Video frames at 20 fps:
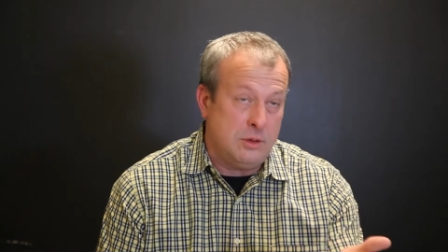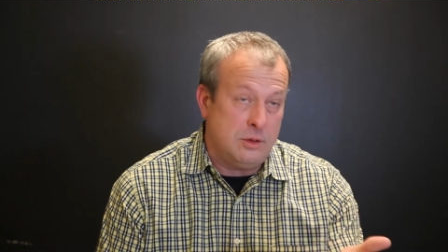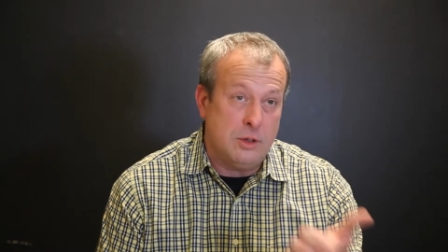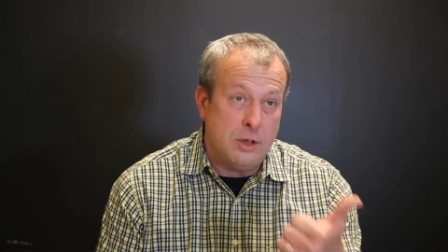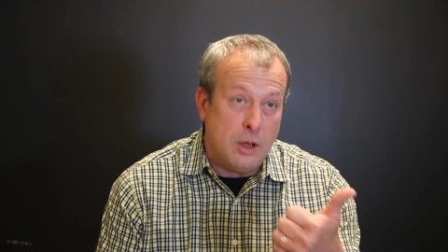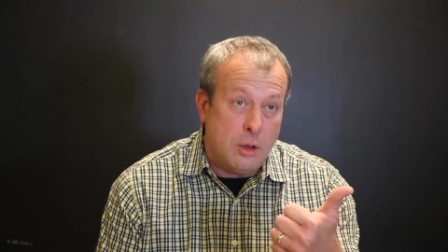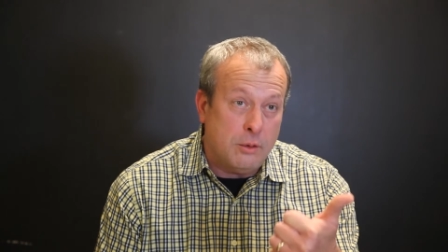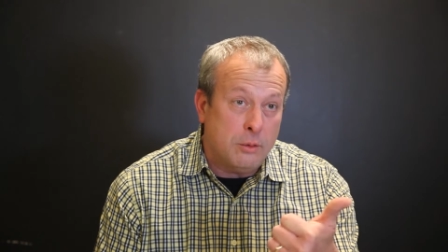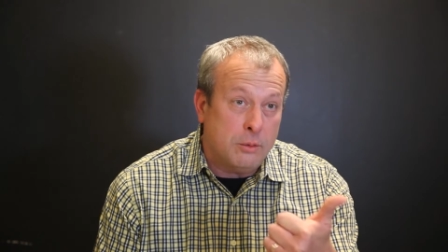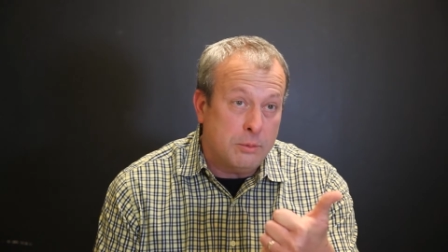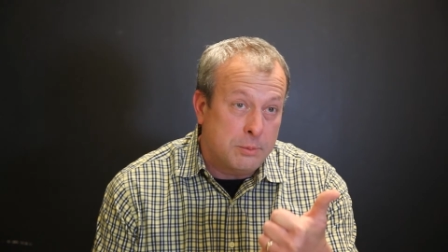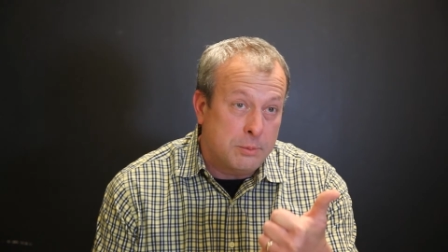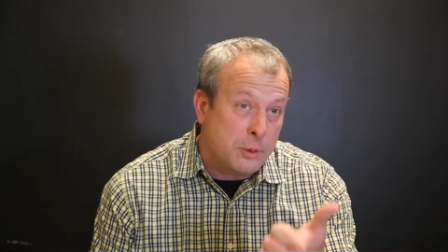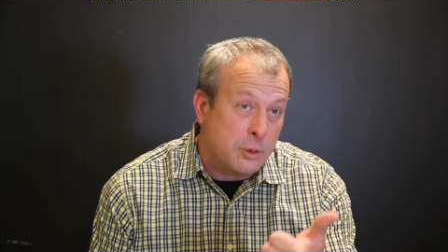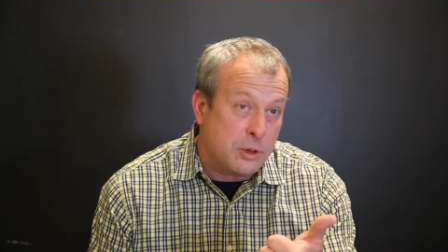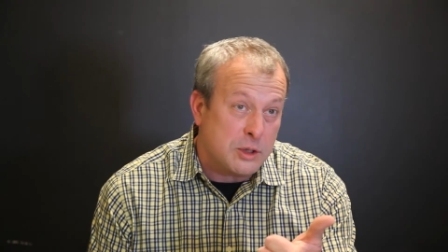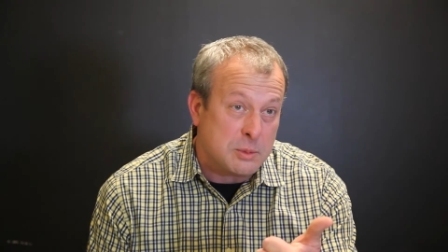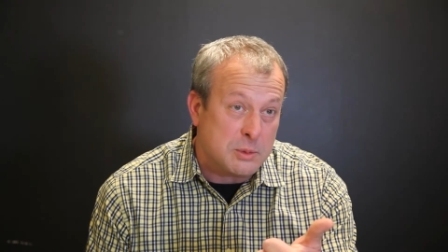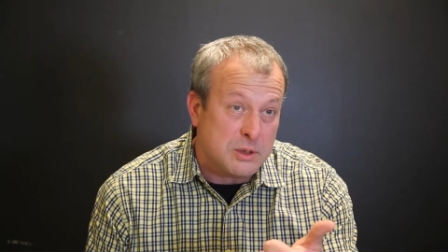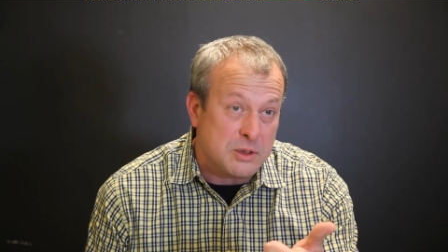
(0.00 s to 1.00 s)
no
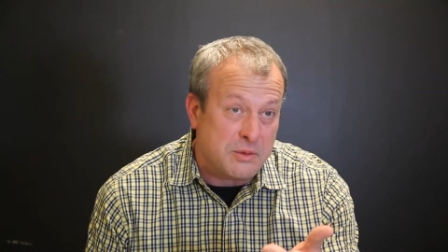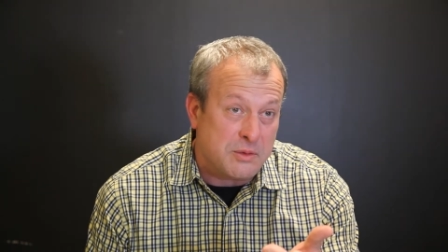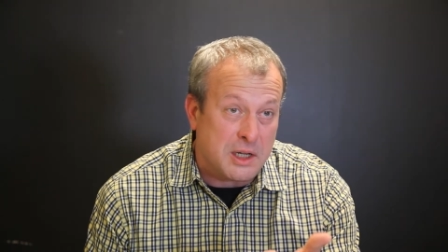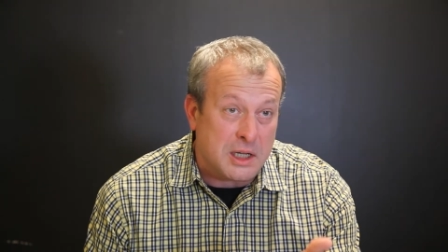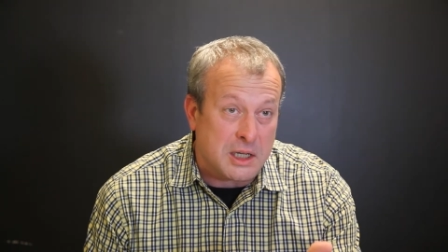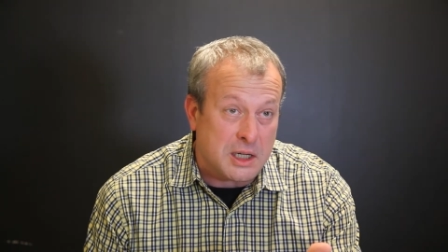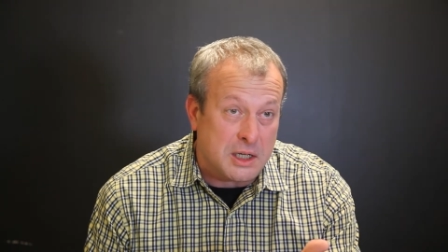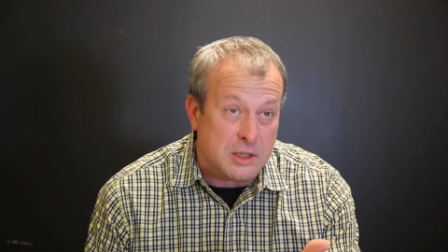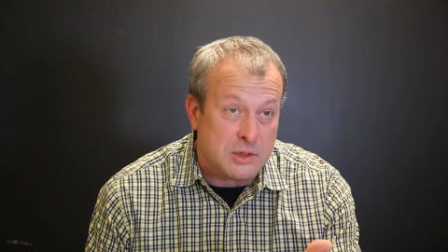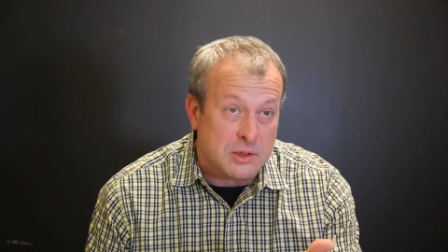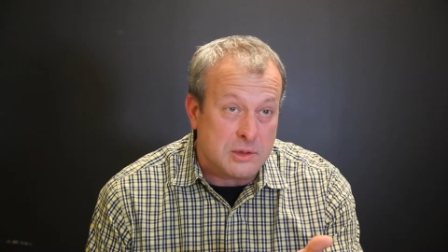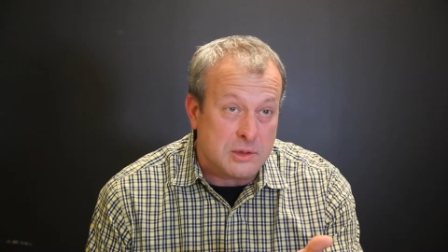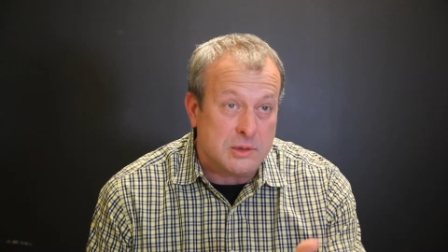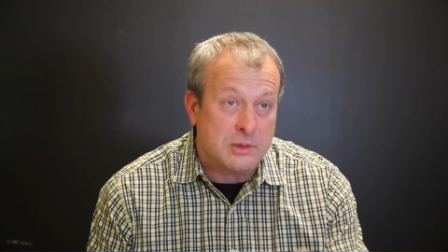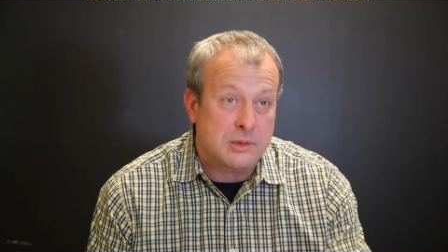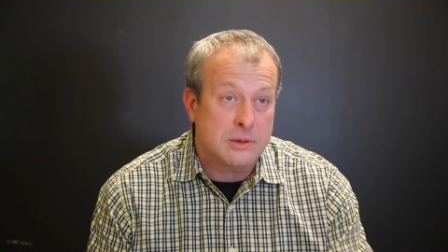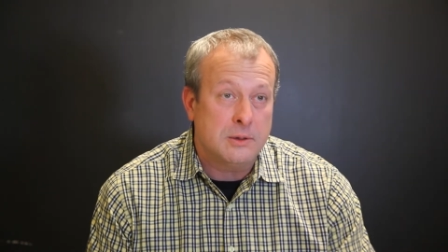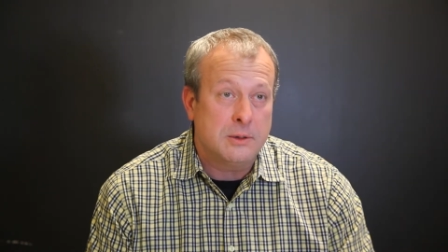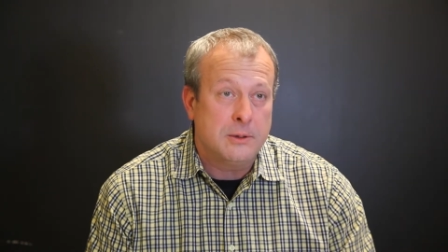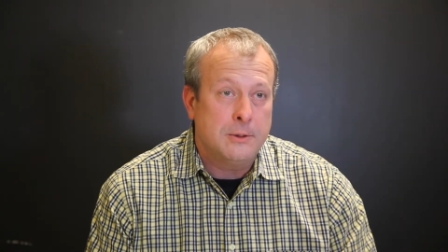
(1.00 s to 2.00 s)
christmas
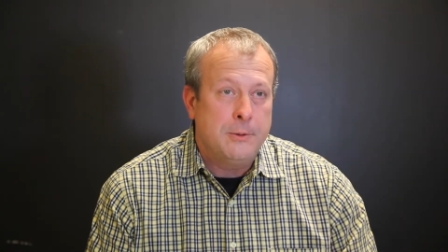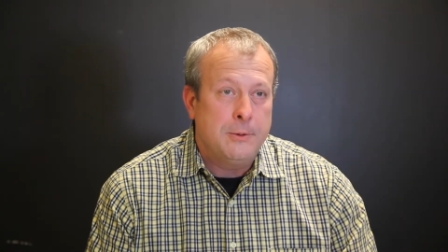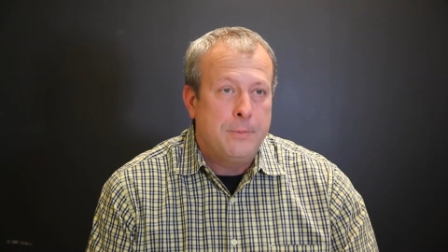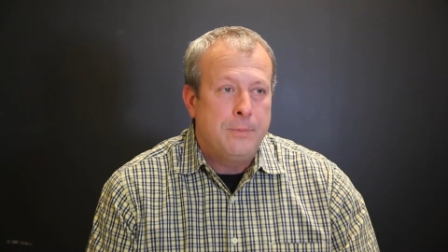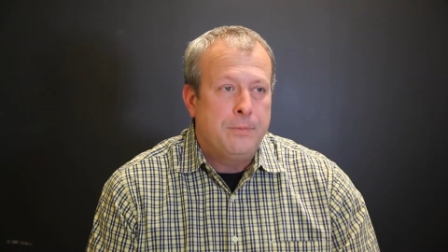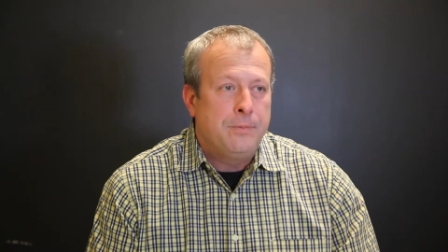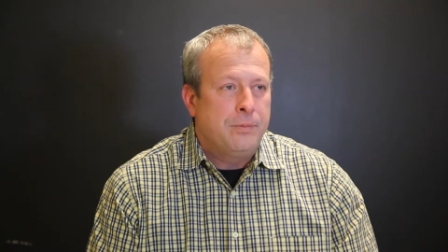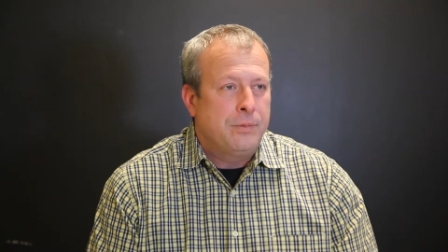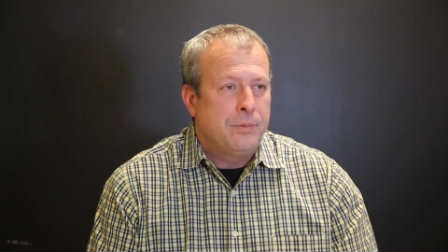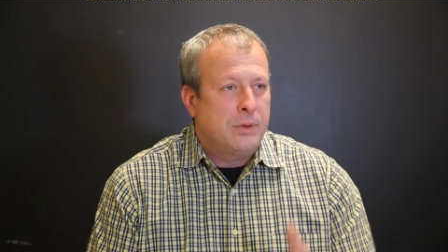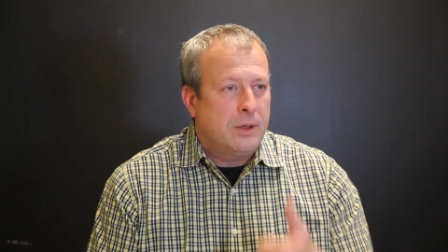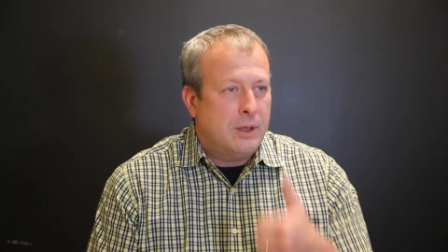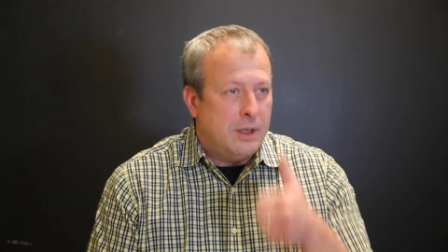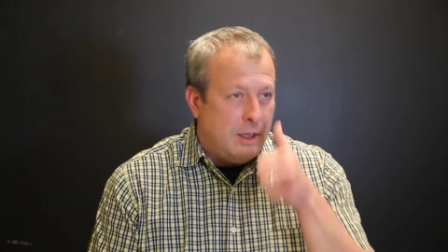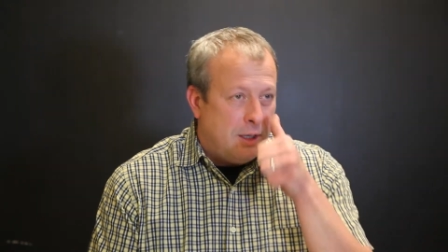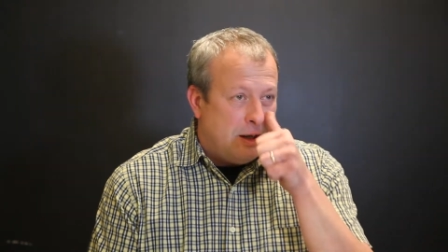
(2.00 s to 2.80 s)
vacations mm-hmm.